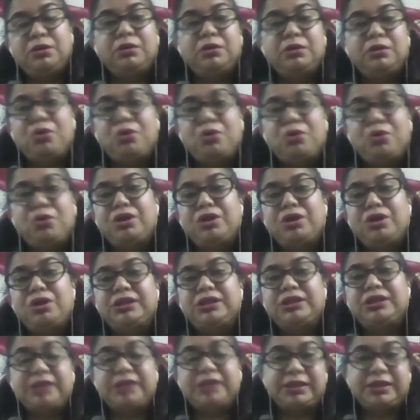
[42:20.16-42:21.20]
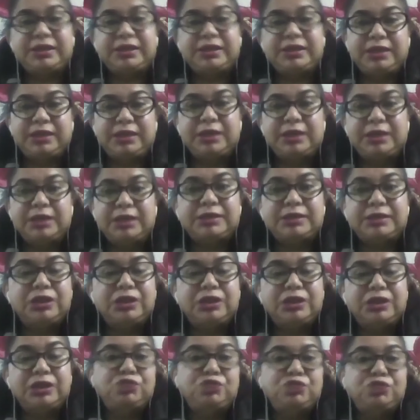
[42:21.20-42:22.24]
beyond 6 is
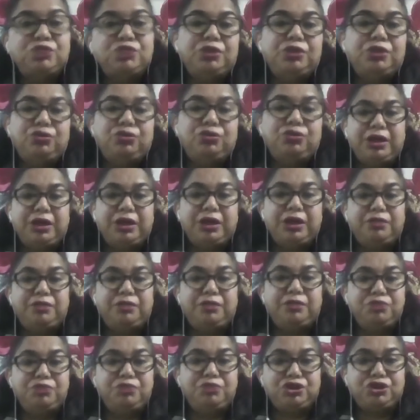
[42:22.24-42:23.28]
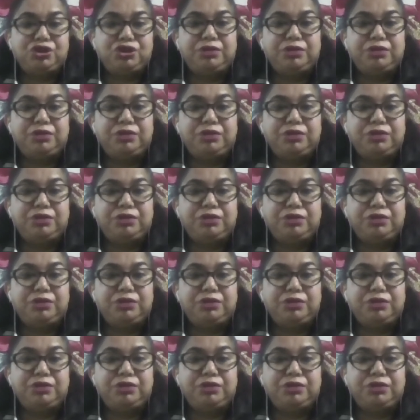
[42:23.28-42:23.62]
eligible to take admission.